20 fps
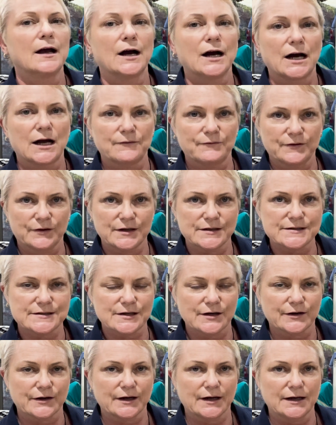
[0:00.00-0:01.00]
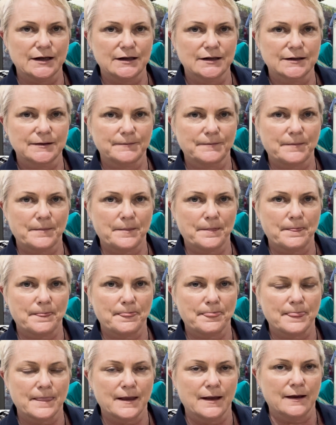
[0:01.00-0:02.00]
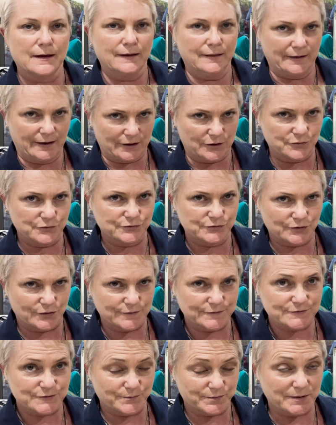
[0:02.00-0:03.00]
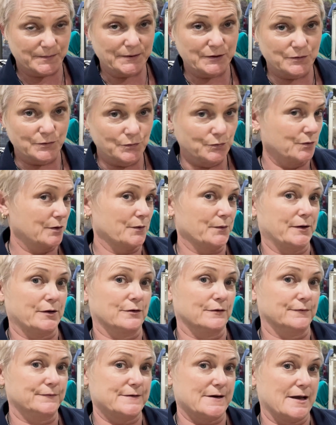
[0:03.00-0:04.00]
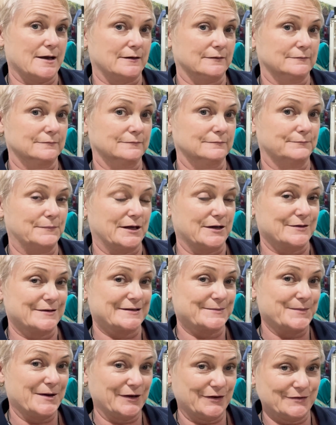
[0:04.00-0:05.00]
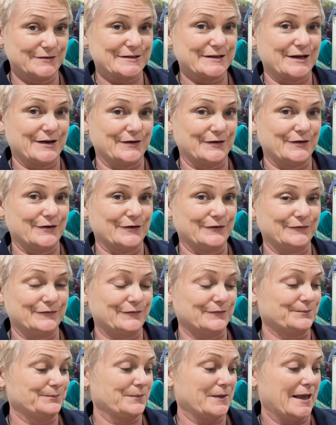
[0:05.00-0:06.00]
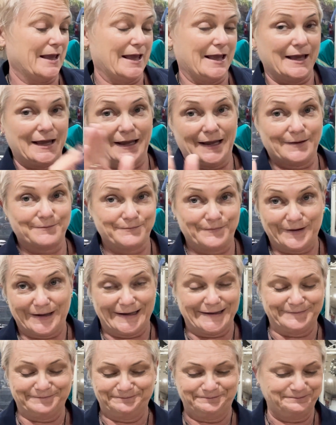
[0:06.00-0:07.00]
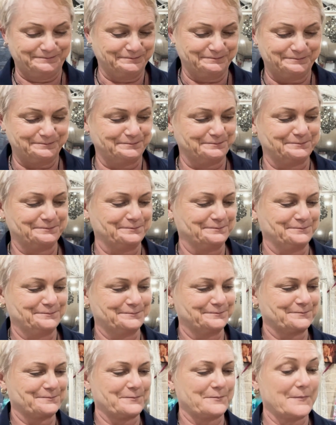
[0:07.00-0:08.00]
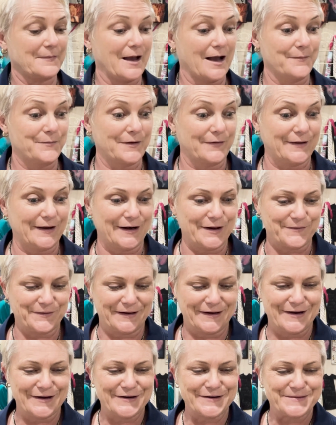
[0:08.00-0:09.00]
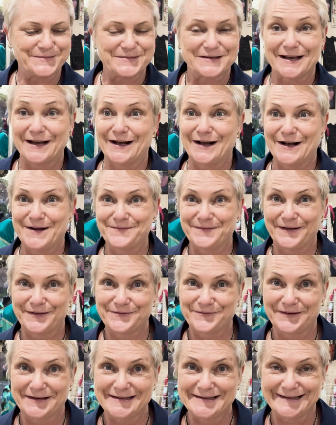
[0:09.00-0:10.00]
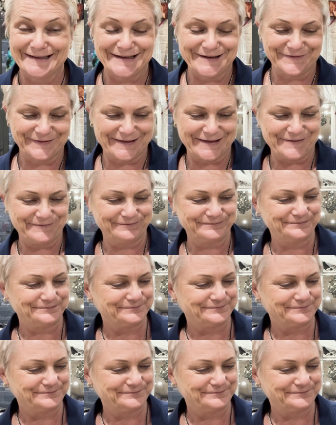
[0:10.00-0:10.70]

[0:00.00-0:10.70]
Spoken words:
I'm very sorry, that your dogs are probably all going off now, because my girls are going off. But I'm not the only one home, so I'm not the one dealing with them.